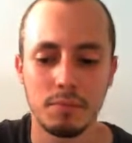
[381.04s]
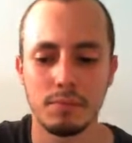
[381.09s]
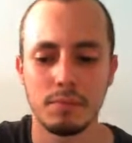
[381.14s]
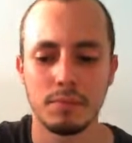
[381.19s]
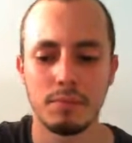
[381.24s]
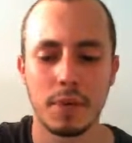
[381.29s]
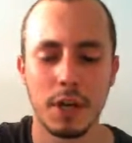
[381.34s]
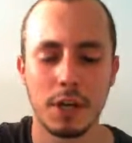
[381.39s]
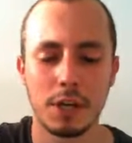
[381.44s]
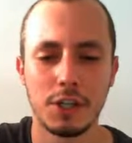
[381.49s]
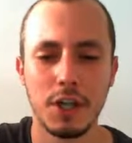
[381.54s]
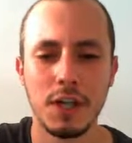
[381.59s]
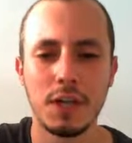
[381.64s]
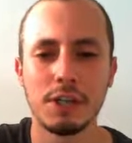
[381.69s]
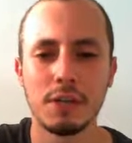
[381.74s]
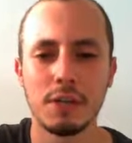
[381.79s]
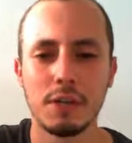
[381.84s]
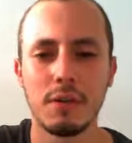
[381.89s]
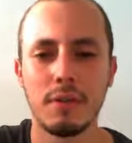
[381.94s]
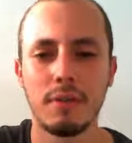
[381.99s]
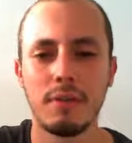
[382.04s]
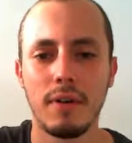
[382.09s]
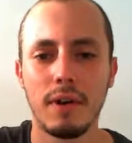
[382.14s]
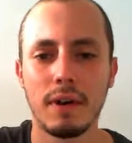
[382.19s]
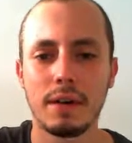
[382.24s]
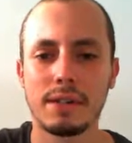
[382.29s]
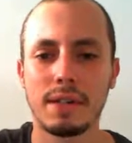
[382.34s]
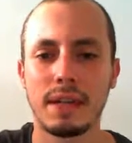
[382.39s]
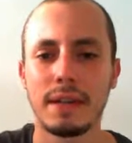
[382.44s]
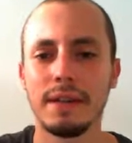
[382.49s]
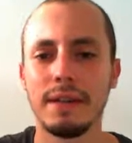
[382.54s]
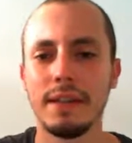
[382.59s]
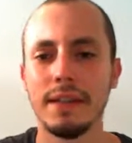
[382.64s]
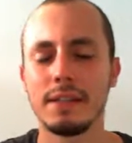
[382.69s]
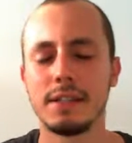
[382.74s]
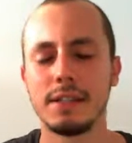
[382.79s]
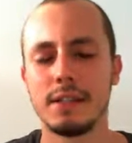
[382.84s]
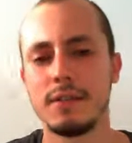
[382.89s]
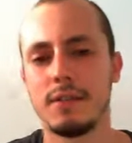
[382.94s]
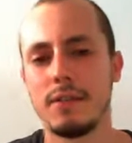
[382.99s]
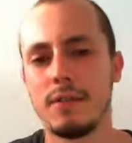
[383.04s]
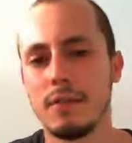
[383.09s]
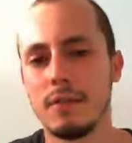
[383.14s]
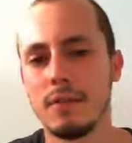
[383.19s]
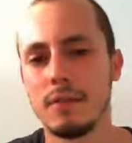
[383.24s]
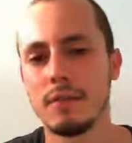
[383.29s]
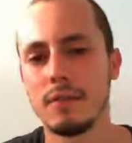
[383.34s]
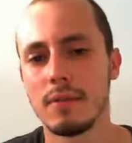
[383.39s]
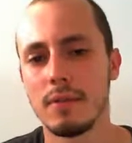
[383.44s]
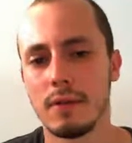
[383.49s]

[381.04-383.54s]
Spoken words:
exchange sacrifice that leads to